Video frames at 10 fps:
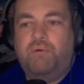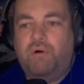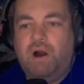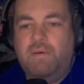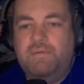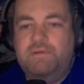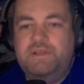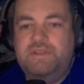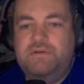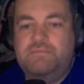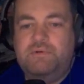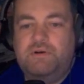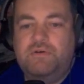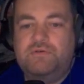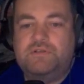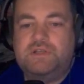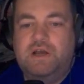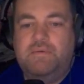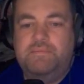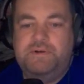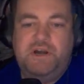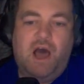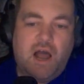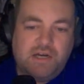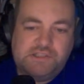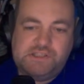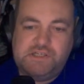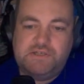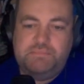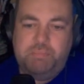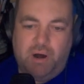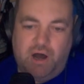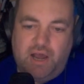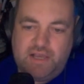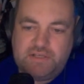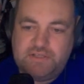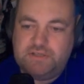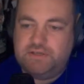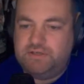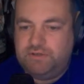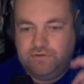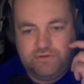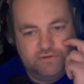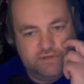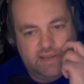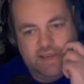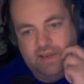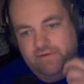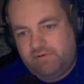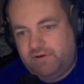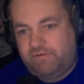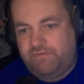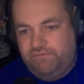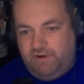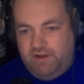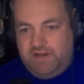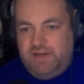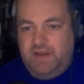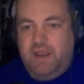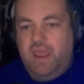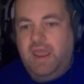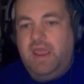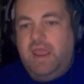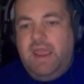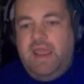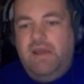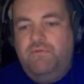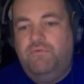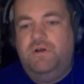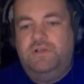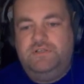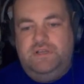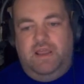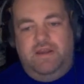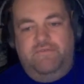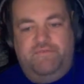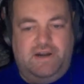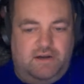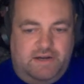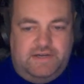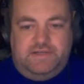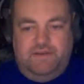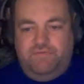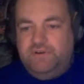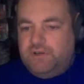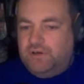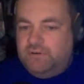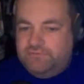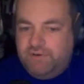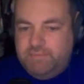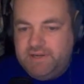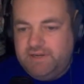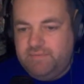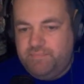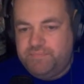Probably the most obnoxious boss you could ever fight. It was very difficult for me.